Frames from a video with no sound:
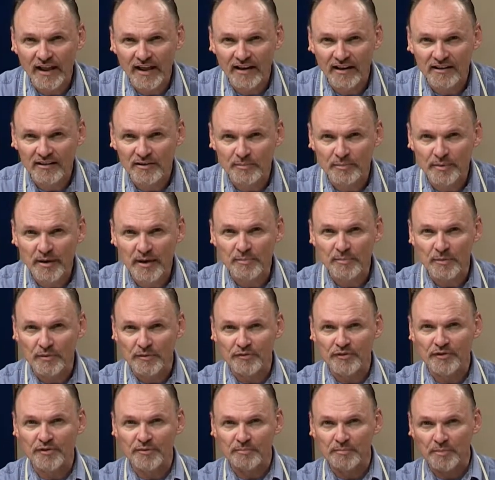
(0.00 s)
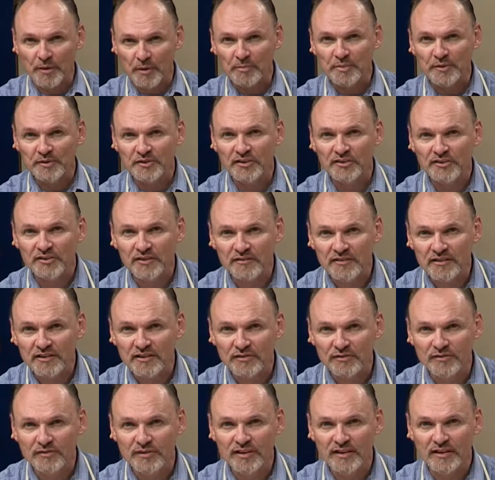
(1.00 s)
on the paper for purposes of this
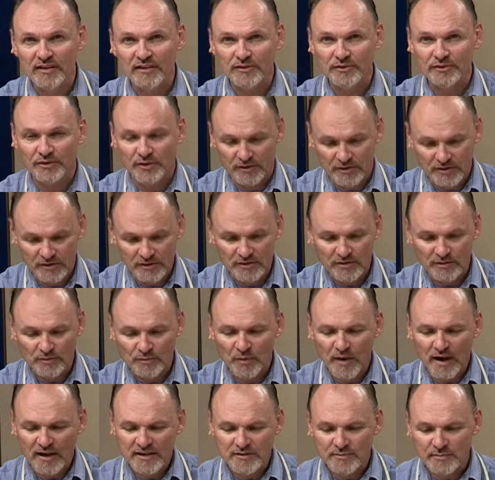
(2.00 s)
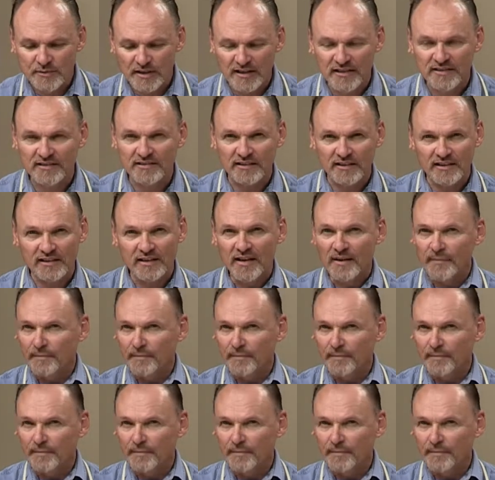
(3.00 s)
video so that you can watch me easily.